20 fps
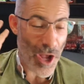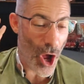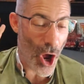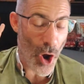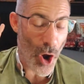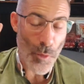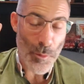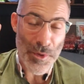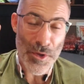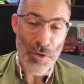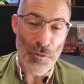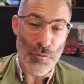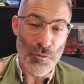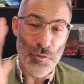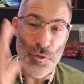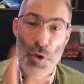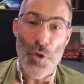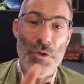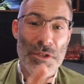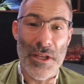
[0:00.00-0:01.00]
I'll be
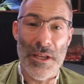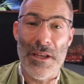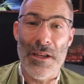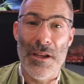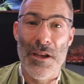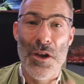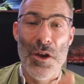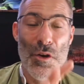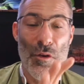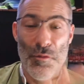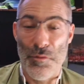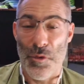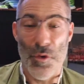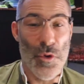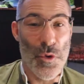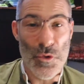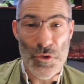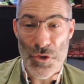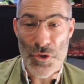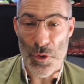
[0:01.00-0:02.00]
rooting for
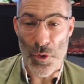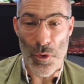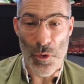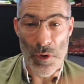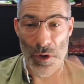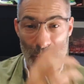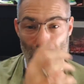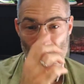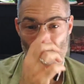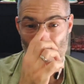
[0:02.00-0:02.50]
your score.